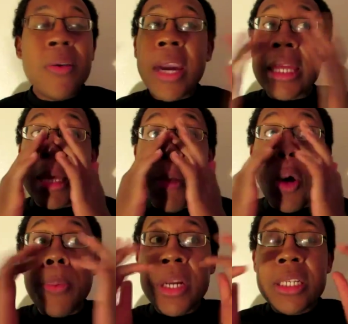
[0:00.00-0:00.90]
Okay, the
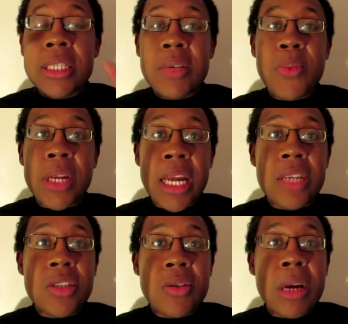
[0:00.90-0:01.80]
opening scene when
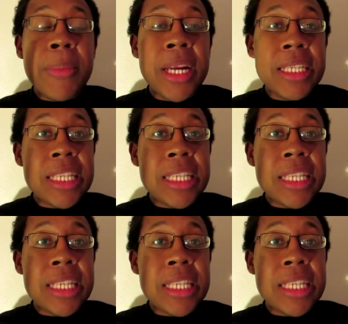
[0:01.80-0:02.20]
Nate showed up and he